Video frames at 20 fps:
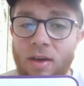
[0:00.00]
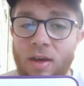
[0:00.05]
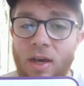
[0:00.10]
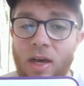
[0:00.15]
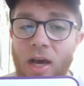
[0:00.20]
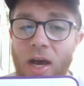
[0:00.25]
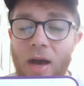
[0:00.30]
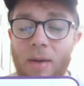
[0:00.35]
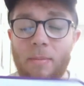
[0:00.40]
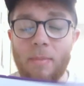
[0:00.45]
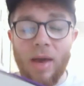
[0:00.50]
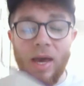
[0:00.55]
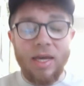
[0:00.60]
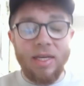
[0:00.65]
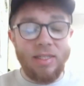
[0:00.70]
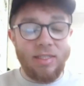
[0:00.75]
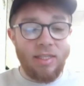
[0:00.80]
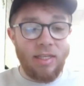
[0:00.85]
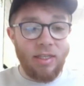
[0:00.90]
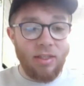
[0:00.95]

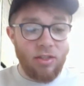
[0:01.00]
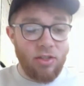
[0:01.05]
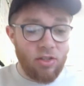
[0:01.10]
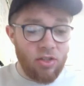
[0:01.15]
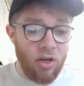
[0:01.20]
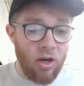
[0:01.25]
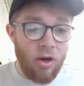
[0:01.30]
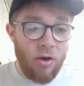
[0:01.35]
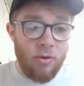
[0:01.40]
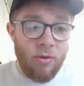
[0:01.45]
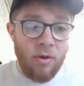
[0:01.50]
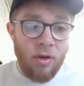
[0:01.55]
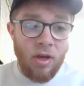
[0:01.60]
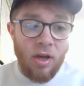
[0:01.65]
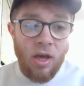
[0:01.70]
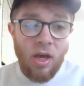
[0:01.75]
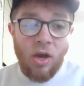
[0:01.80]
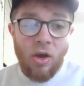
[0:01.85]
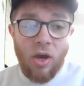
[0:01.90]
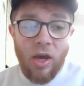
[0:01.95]
Amazing. So,
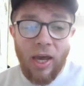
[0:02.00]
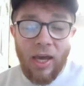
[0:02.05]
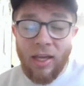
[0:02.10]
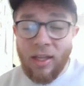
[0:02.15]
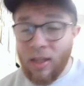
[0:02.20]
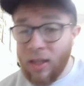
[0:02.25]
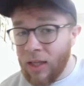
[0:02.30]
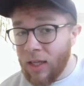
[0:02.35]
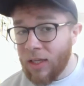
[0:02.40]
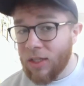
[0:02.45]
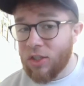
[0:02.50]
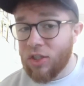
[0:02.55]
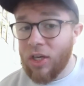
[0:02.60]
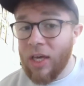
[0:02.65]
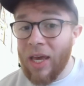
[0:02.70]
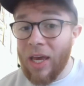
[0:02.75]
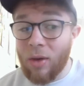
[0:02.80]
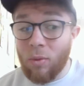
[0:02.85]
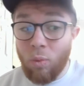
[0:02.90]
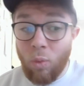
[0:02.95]
in this
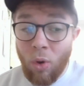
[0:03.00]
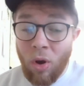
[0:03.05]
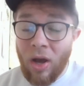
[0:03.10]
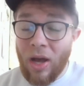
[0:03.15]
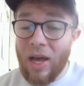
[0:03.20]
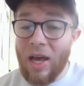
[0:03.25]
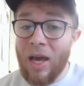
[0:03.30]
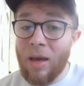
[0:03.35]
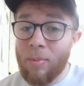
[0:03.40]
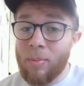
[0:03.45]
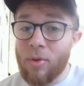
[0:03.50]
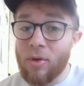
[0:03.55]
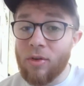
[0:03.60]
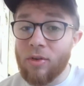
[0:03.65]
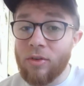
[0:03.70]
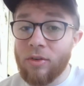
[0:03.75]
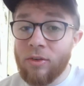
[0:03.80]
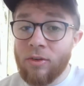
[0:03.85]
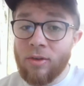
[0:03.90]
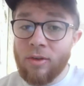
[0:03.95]
year, what
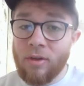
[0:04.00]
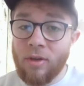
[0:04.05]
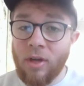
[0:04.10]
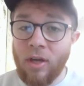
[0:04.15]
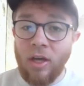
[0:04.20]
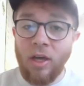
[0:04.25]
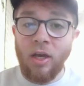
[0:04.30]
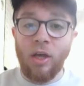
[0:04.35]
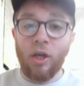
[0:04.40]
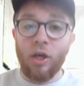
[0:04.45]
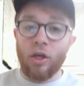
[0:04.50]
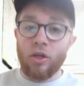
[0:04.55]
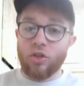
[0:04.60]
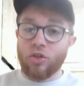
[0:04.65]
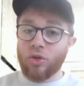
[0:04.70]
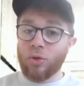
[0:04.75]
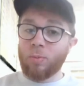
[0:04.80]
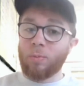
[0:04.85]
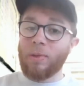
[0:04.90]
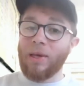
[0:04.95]
happened?
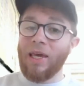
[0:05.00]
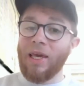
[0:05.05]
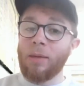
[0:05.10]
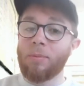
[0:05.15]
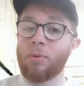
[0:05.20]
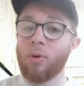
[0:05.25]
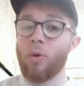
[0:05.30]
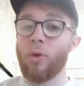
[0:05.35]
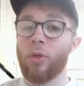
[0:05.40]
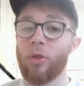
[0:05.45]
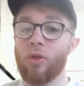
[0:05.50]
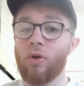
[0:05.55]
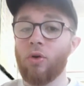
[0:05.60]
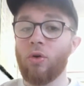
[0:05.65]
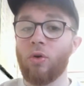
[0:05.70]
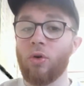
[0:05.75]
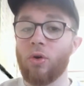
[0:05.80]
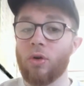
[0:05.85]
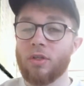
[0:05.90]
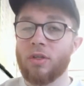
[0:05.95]
Some people
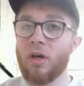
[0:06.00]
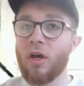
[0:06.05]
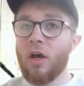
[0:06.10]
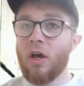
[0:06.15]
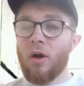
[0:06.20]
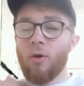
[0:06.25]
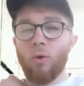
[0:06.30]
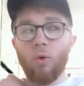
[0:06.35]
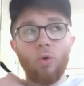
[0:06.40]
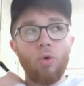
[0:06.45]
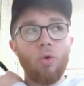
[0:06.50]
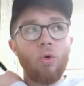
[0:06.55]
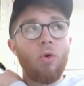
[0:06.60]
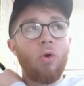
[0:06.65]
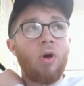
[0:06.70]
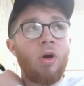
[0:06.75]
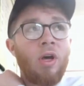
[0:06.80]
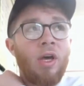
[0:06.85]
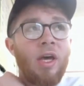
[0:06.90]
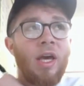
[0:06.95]
thought, we
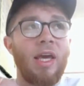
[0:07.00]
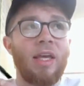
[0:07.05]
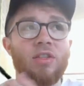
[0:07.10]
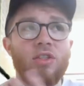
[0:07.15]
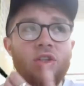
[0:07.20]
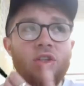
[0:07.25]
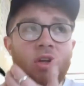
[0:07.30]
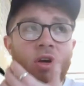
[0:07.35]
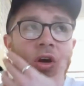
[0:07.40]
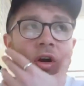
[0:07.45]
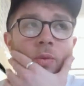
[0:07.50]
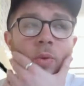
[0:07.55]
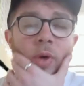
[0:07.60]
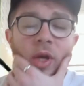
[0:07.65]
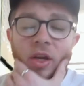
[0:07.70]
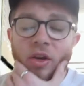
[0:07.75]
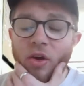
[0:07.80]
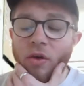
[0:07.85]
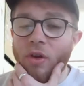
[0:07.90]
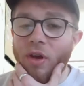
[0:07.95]

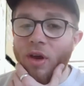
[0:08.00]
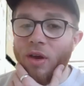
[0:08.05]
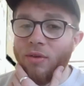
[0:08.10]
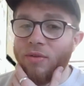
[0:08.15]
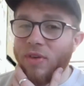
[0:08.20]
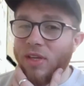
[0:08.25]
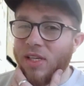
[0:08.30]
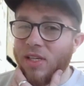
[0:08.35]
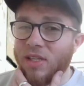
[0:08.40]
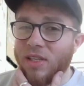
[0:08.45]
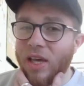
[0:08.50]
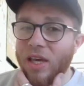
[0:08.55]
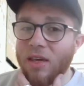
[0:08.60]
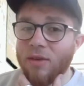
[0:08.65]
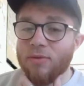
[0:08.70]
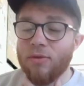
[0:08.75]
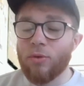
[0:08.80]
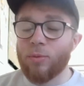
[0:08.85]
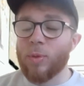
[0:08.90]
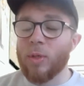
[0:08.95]
don't know if it's
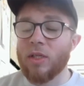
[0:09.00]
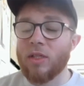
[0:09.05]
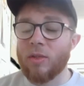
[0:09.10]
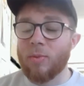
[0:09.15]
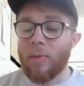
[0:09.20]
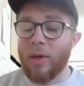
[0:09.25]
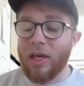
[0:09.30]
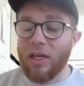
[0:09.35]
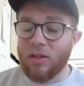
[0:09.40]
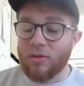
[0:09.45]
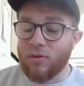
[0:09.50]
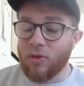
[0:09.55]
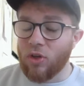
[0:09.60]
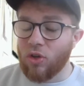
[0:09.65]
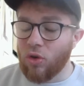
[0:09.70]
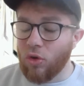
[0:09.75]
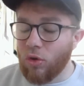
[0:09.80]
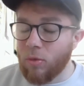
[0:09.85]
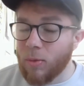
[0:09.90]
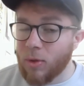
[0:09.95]
safe up in space for
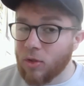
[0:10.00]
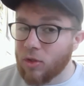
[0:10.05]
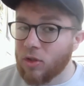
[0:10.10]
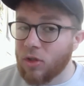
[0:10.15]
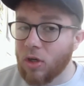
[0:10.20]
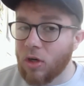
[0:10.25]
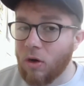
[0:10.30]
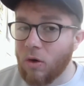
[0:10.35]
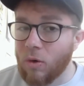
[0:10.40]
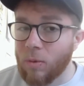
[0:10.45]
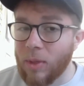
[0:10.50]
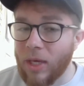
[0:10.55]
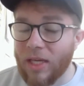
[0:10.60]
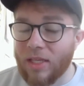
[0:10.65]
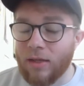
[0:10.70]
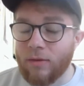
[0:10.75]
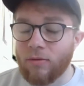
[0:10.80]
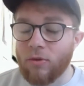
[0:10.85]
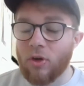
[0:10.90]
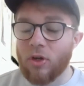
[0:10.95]
humans to go up
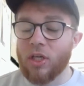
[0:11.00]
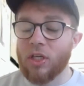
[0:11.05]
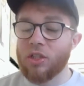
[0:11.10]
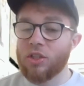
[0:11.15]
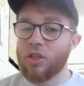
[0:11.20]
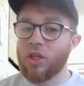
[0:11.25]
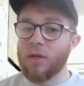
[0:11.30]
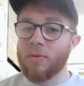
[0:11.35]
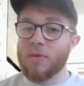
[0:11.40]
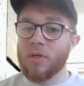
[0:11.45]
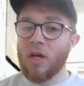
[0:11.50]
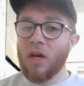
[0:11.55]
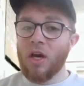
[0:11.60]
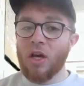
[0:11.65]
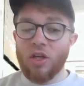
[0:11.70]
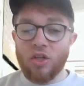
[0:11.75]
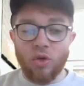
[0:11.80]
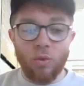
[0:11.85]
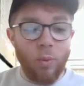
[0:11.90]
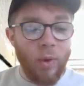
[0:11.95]
yet in rocket ships,
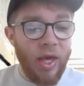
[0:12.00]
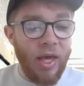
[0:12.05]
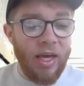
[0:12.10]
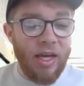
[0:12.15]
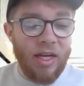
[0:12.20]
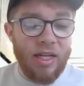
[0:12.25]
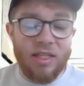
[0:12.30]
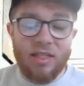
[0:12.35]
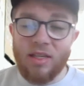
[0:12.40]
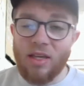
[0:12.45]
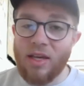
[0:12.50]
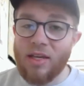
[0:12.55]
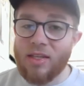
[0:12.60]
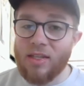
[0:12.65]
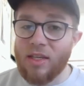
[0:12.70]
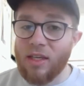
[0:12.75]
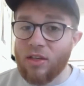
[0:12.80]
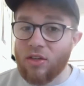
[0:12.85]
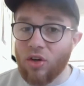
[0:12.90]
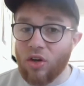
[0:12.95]
so we're going to
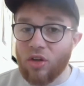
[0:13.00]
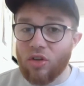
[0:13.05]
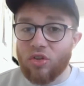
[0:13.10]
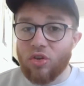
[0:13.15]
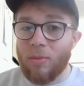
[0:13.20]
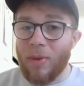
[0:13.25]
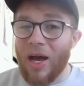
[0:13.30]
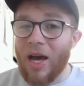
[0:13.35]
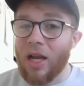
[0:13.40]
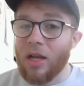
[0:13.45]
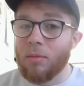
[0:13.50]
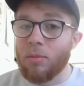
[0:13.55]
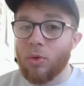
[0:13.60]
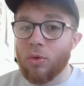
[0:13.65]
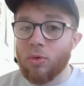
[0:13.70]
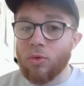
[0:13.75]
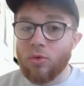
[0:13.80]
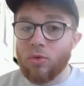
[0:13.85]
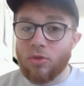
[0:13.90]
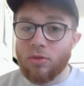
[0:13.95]
test it on some
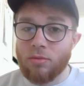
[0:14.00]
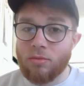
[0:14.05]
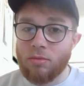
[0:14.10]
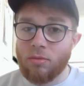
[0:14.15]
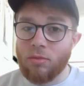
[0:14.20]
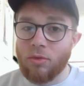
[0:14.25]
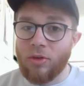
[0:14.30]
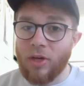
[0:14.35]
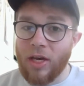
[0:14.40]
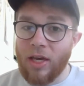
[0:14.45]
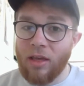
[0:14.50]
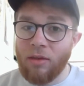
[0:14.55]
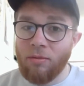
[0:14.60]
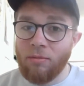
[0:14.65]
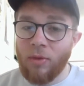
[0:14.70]
animals, okay?